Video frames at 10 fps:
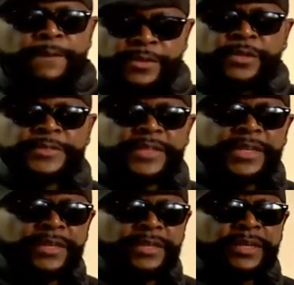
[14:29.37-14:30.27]
You know what I'm
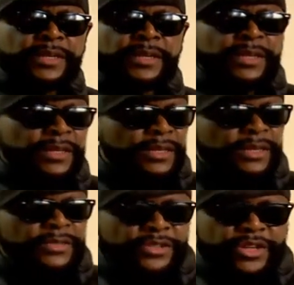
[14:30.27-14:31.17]
saying?
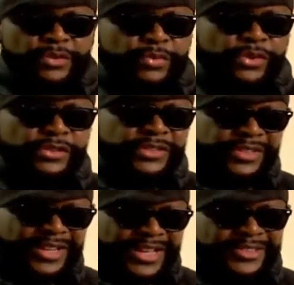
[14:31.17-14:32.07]
So in other words, a
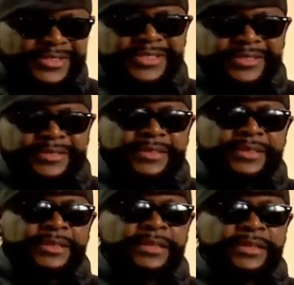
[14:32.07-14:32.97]
narcissist
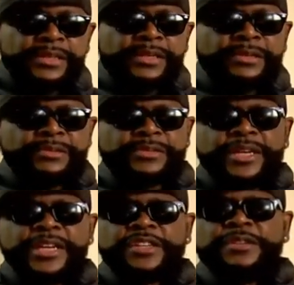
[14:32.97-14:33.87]
will
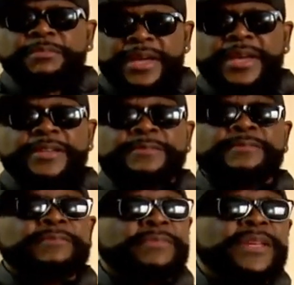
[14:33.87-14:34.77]
take your mind
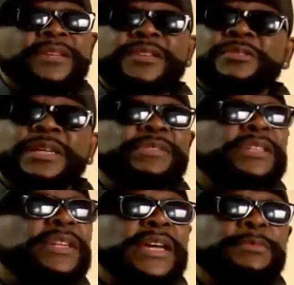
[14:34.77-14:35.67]
and don't give a
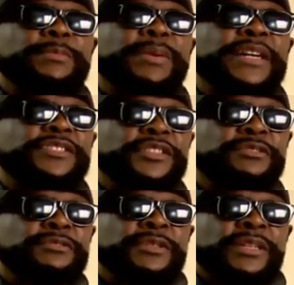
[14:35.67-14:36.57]
damn about
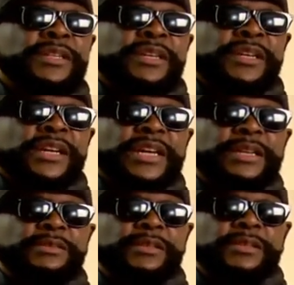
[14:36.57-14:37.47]
you
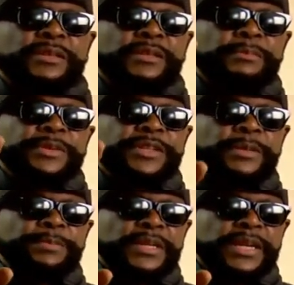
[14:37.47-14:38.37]
and
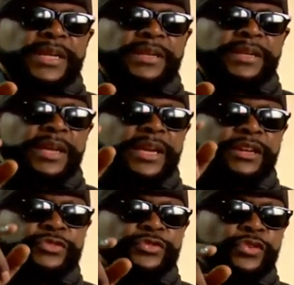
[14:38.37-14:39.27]
manipulate and
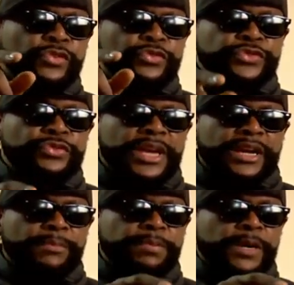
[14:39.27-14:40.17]
control you
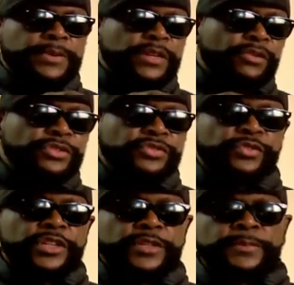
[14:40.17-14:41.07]
like a puppet on the
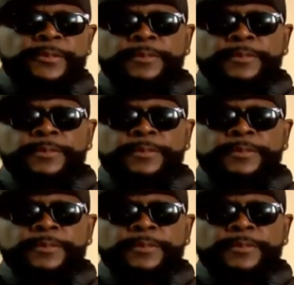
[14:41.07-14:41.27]
string,